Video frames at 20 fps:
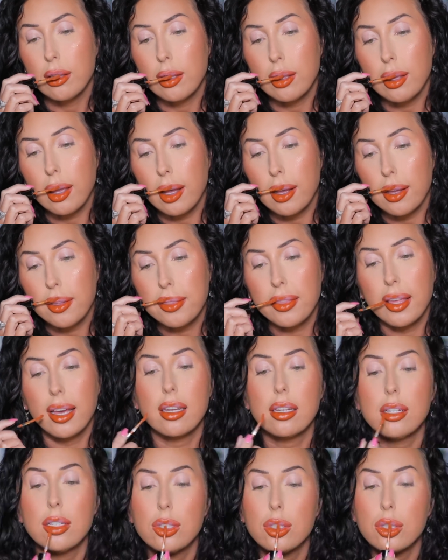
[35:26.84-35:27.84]
Yeah,
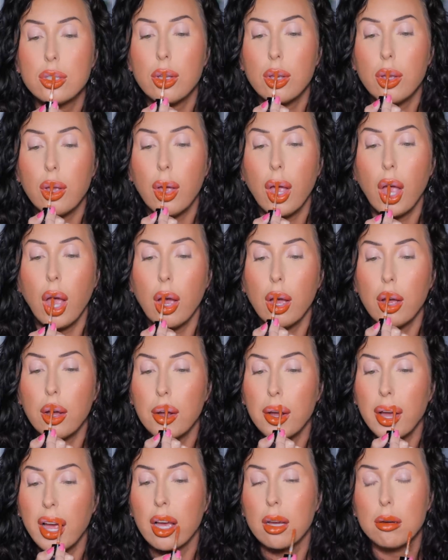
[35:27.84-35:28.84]
that is
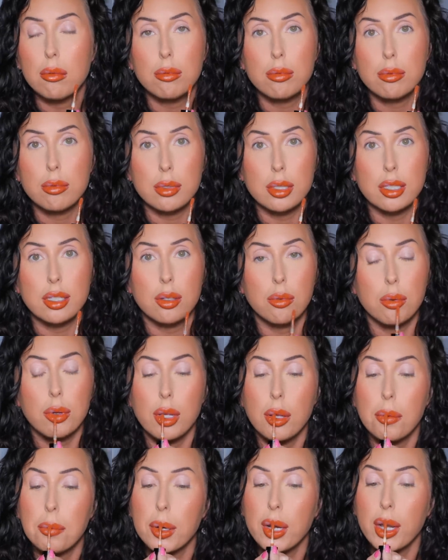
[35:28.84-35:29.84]
really,
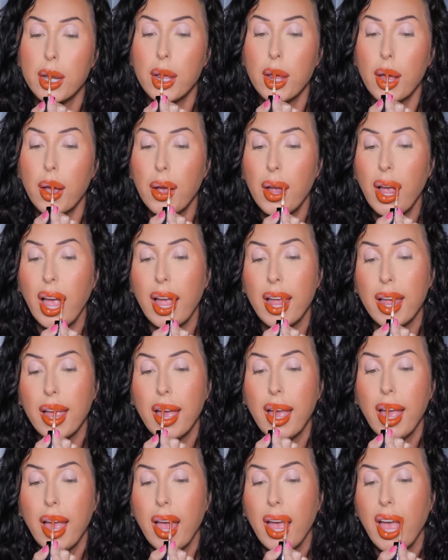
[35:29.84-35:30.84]
really pretty. Okay,
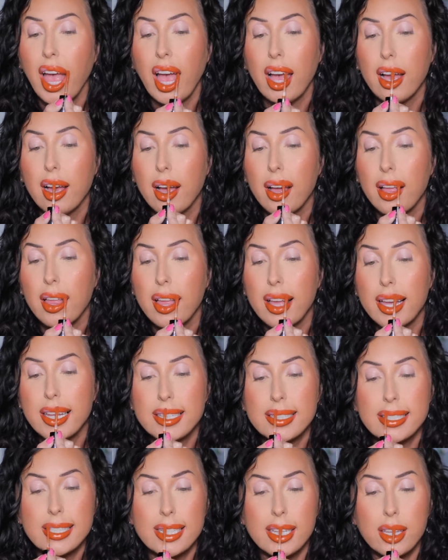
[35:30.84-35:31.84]

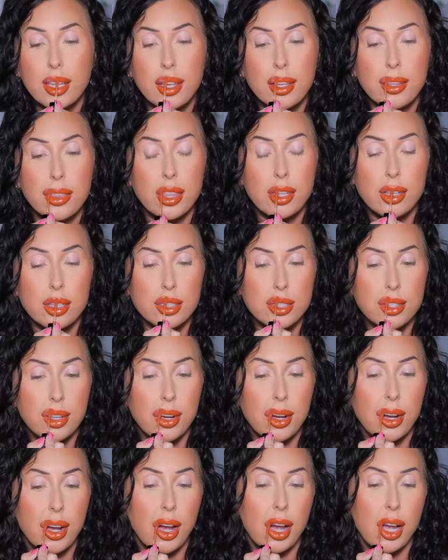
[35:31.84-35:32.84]
let's get this
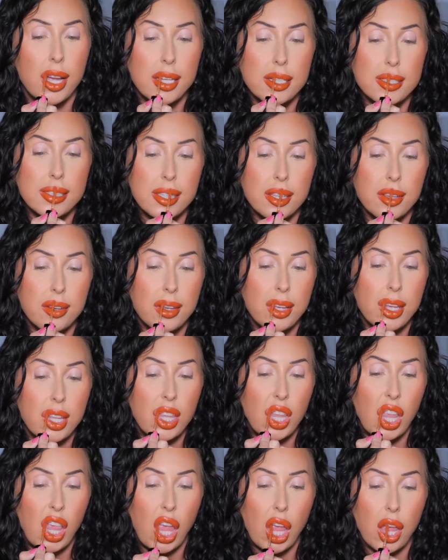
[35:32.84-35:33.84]
on so you
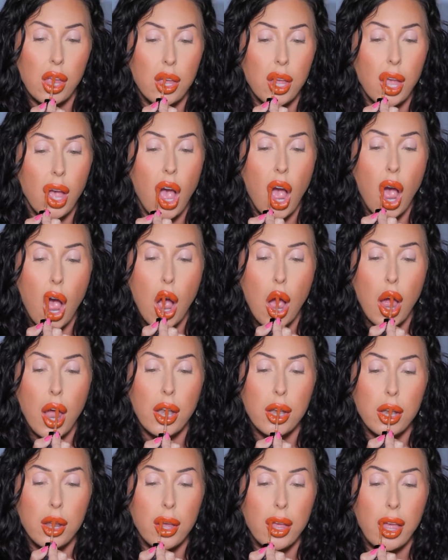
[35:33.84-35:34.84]
can see
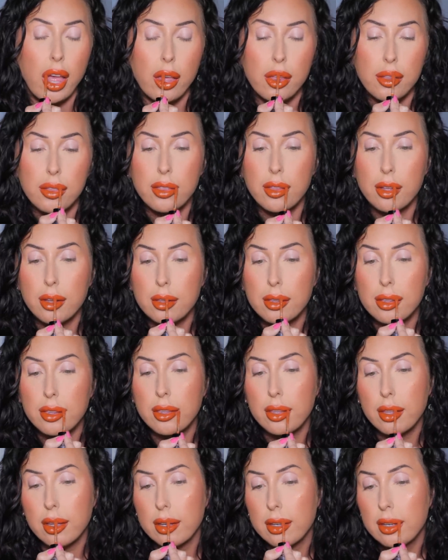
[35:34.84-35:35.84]
on the
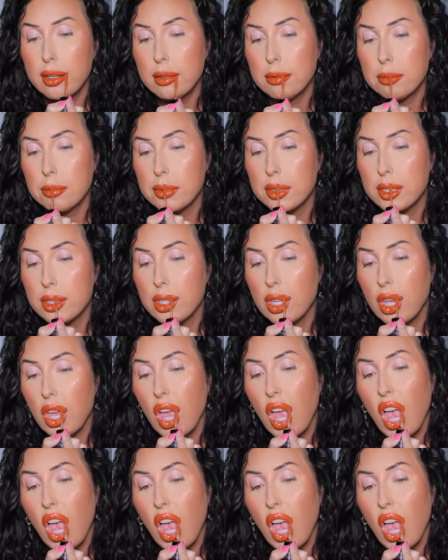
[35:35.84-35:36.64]
lips.